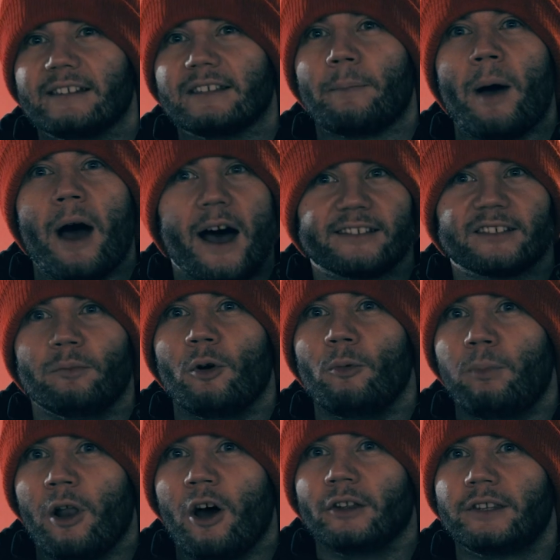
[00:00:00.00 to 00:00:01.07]
is a passable
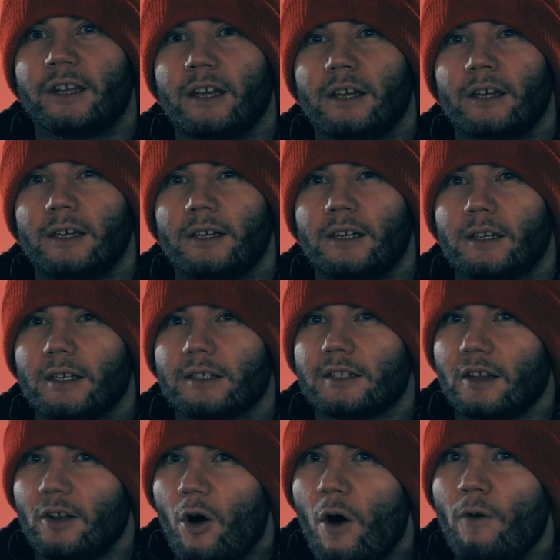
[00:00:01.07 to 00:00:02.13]
blunt, it's
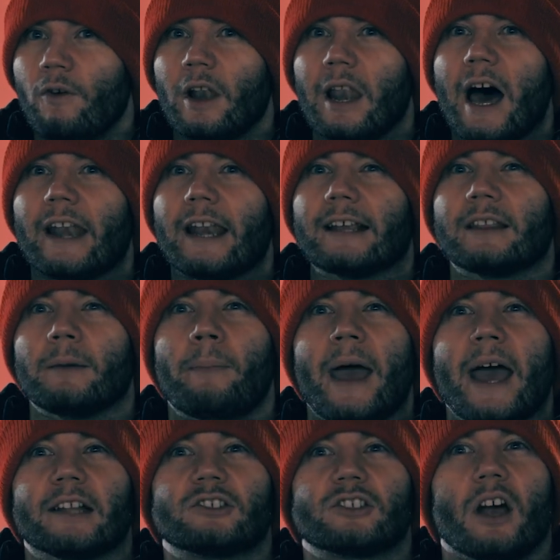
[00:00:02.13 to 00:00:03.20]
an awful lot like the
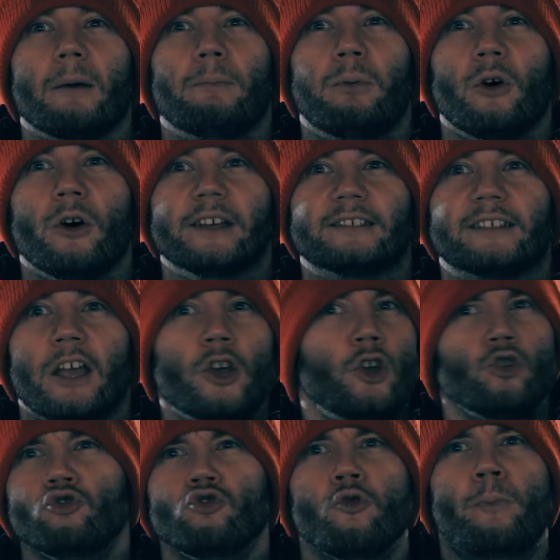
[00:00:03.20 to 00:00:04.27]
Pet Shop Boys.
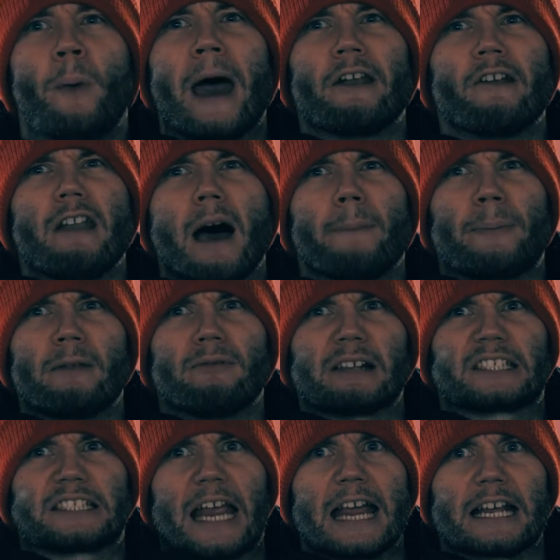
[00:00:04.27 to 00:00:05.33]
You better not be
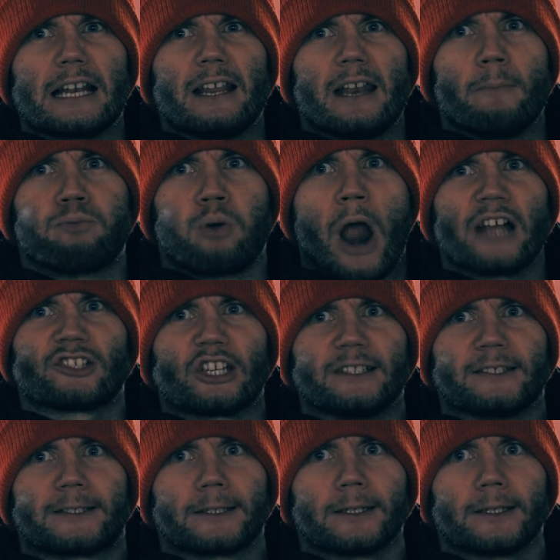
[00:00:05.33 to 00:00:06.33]
recycling impressions.